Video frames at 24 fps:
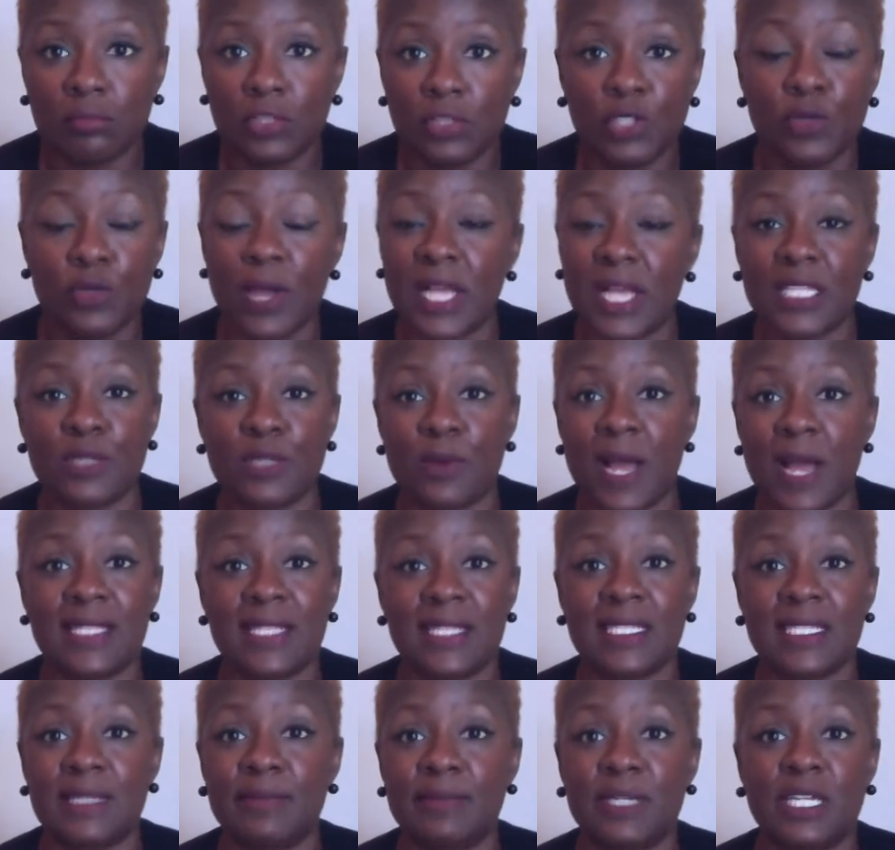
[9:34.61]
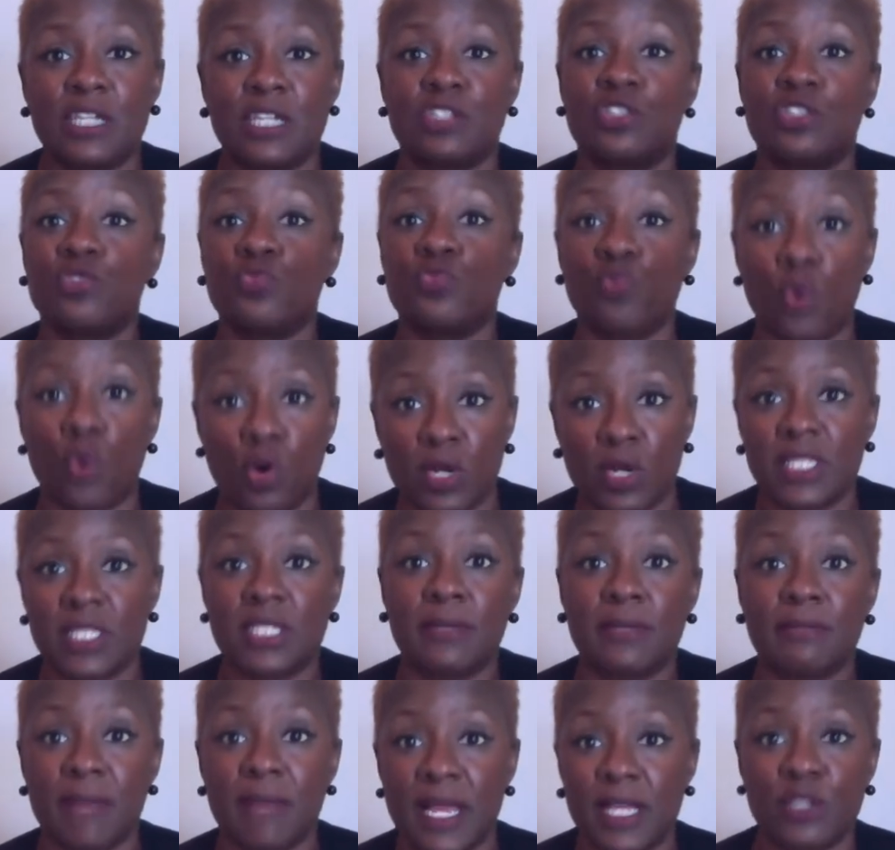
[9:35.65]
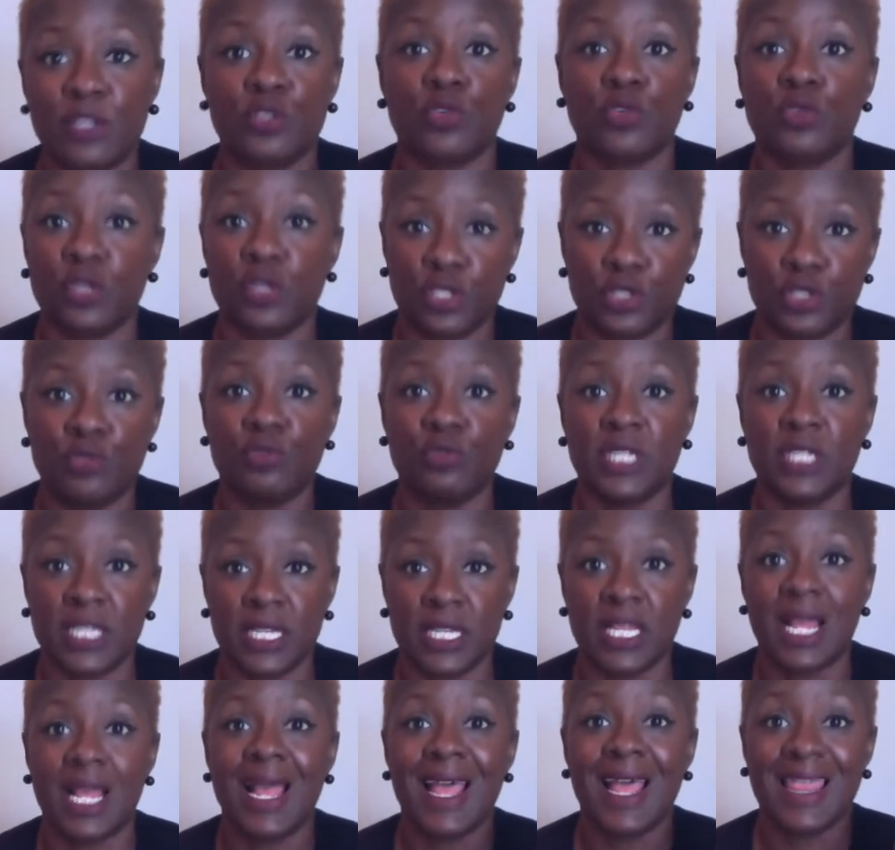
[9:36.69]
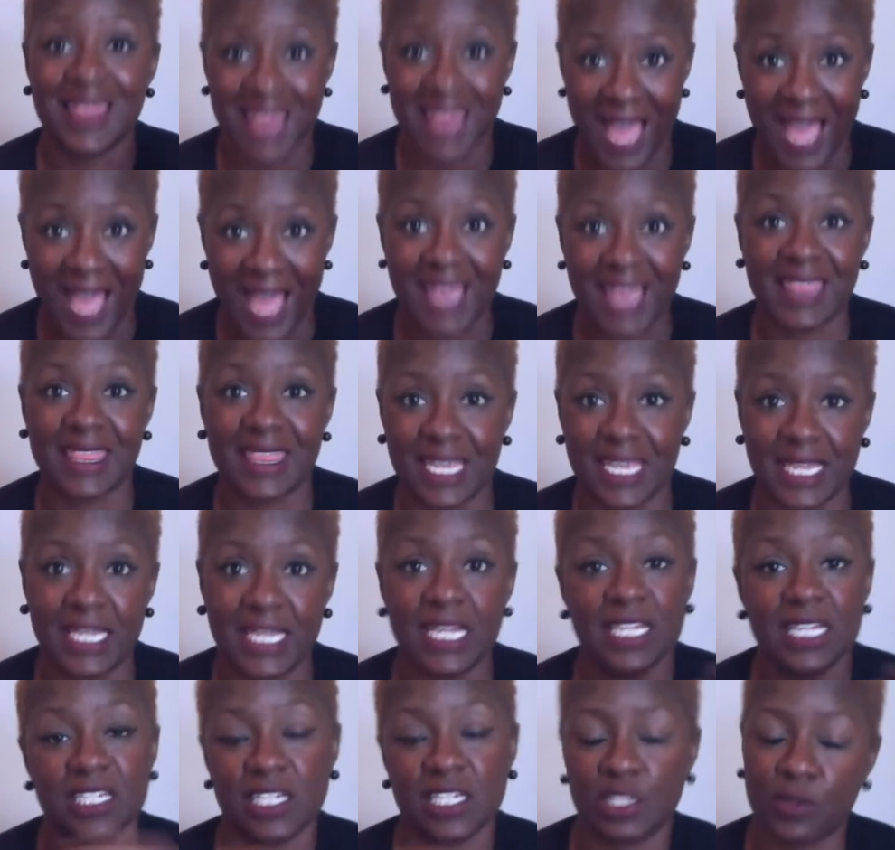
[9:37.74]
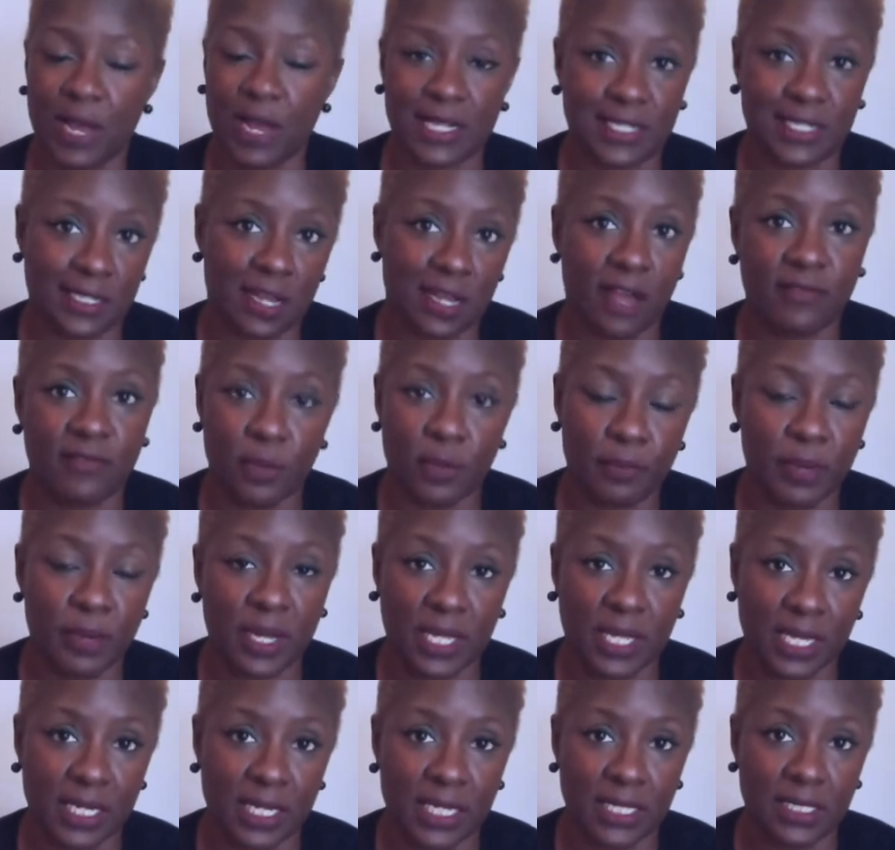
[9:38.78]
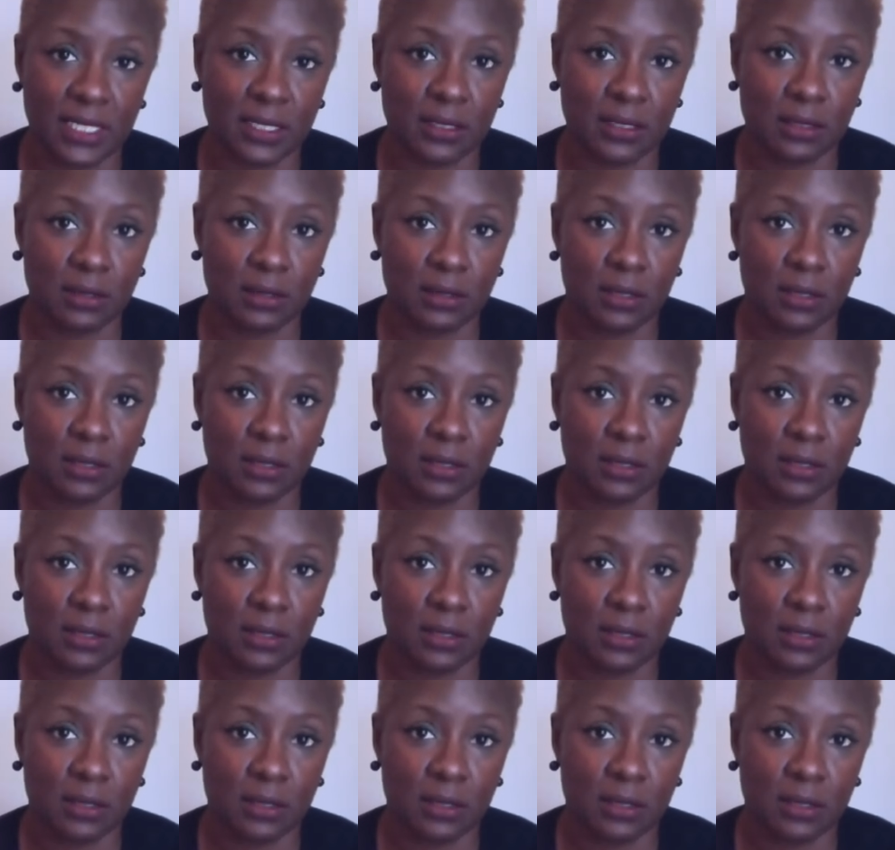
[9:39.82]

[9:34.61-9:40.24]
do X, Y, and Z because you wanted to make sure that you did that thing to scratch it off your bucket list